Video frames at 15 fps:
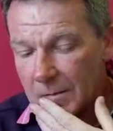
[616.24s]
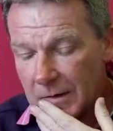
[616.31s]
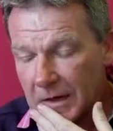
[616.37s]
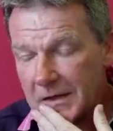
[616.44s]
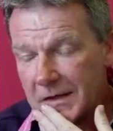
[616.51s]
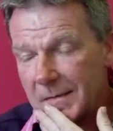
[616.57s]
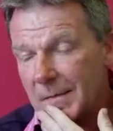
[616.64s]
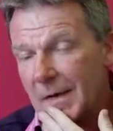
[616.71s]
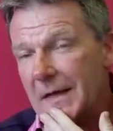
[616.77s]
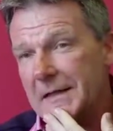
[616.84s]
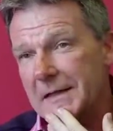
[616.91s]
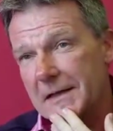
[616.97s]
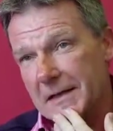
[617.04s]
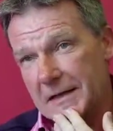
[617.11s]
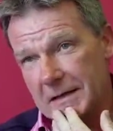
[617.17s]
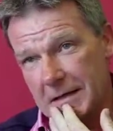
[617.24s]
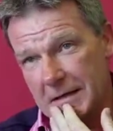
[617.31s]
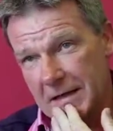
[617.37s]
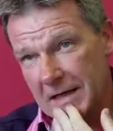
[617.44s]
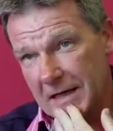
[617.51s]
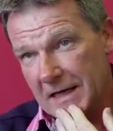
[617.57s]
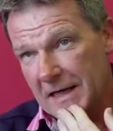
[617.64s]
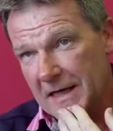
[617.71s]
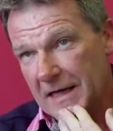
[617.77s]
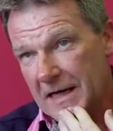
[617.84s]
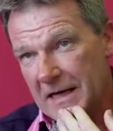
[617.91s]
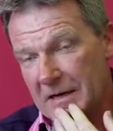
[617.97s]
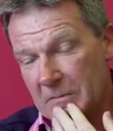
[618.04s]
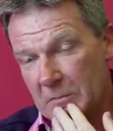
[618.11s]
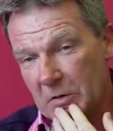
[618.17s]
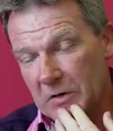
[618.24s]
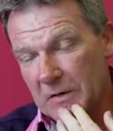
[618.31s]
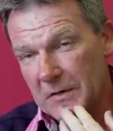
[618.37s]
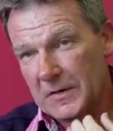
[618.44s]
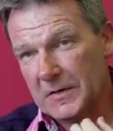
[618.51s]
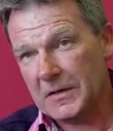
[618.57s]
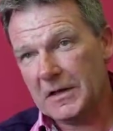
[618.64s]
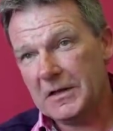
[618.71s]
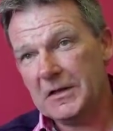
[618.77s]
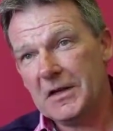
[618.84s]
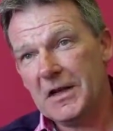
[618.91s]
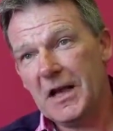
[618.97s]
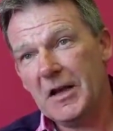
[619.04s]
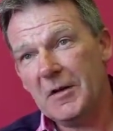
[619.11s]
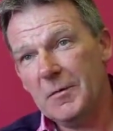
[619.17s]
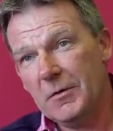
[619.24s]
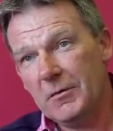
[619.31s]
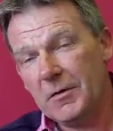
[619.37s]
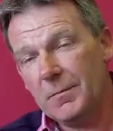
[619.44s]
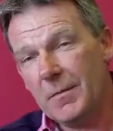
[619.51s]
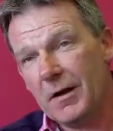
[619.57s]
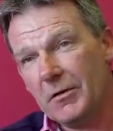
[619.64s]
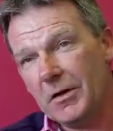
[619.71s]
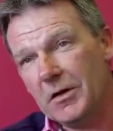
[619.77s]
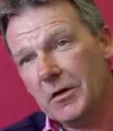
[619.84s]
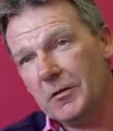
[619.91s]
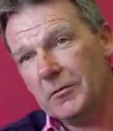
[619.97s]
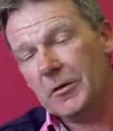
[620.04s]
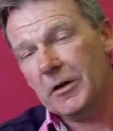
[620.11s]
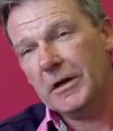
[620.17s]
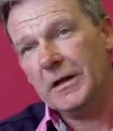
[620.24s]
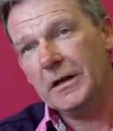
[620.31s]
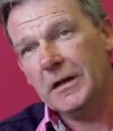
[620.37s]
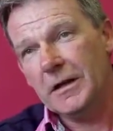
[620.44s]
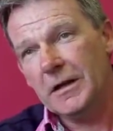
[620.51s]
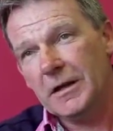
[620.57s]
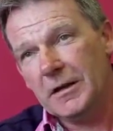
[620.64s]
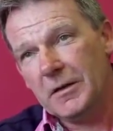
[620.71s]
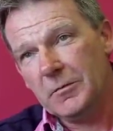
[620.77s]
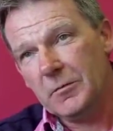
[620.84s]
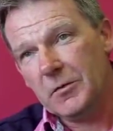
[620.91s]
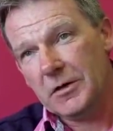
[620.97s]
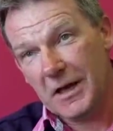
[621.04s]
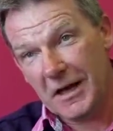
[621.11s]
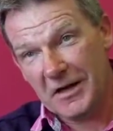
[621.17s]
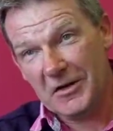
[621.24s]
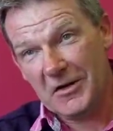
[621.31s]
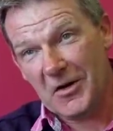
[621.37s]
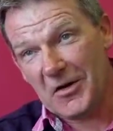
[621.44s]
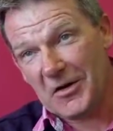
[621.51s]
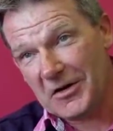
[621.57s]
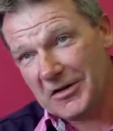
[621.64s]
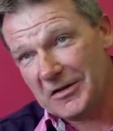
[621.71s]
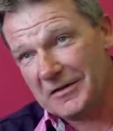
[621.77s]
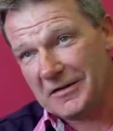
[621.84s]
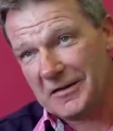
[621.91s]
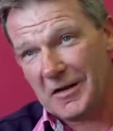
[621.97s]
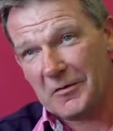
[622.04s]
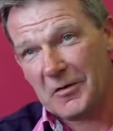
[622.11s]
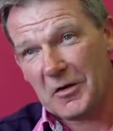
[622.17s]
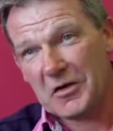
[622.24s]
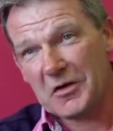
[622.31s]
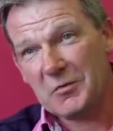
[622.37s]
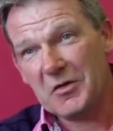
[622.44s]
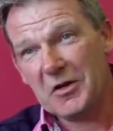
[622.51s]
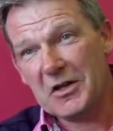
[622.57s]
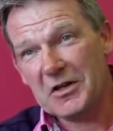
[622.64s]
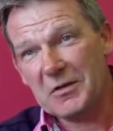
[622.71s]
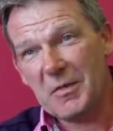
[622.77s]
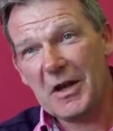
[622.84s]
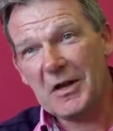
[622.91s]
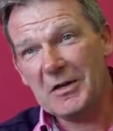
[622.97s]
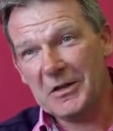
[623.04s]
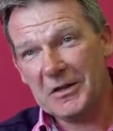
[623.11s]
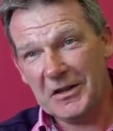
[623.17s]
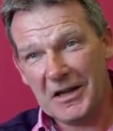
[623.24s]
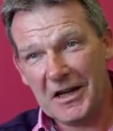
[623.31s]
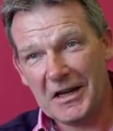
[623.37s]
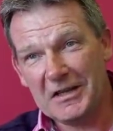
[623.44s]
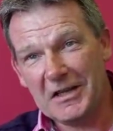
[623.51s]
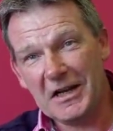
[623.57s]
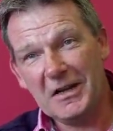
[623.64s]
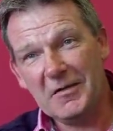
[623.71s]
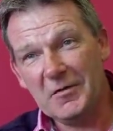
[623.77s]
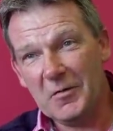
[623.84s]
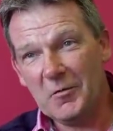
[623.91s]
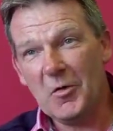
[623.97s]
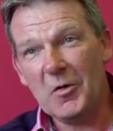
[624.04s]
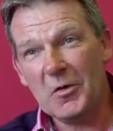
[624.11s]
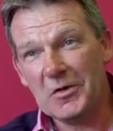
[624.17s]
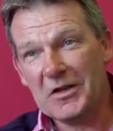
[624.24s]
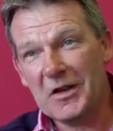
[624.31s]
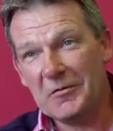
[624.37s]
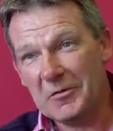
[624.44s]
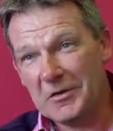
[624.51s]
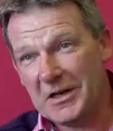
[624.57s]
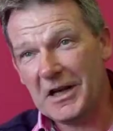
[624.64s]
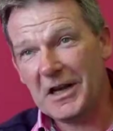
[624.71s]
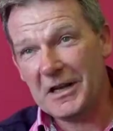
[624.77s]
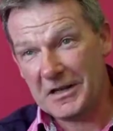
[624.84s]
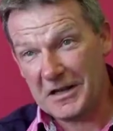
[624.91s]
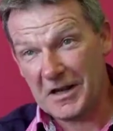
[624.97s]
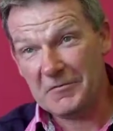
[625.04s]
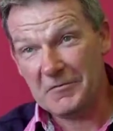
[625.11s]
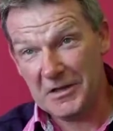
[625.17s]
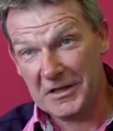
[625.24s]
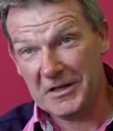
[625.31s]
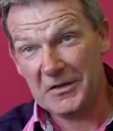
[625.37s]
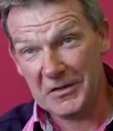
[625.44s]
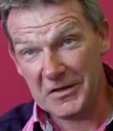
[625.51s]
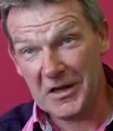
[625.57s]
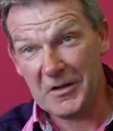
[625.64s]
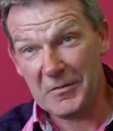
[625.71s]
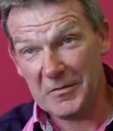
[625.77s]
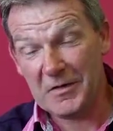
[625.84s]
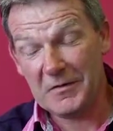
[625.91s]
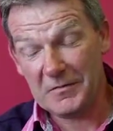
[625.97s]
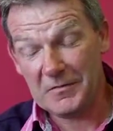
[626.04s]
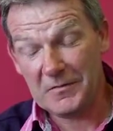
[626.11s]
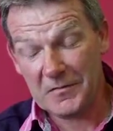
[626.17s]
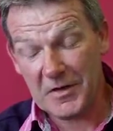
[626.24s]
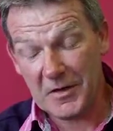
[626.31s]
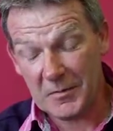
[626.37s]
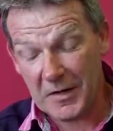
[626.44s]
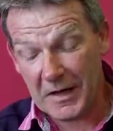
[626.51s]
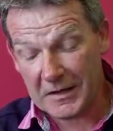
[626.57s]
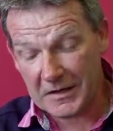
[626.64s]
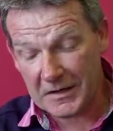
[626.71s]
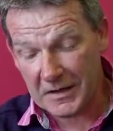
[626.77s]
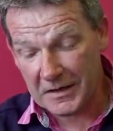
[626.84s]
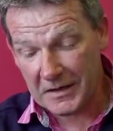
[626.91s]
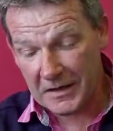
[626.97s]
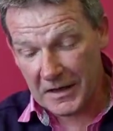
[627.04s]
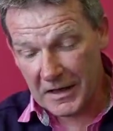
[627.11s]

getting better. One of the things that helped me with my recovery was getting a dog. I've got a Springer Spaniel and I take him for walks every day, and that really does help me feel better.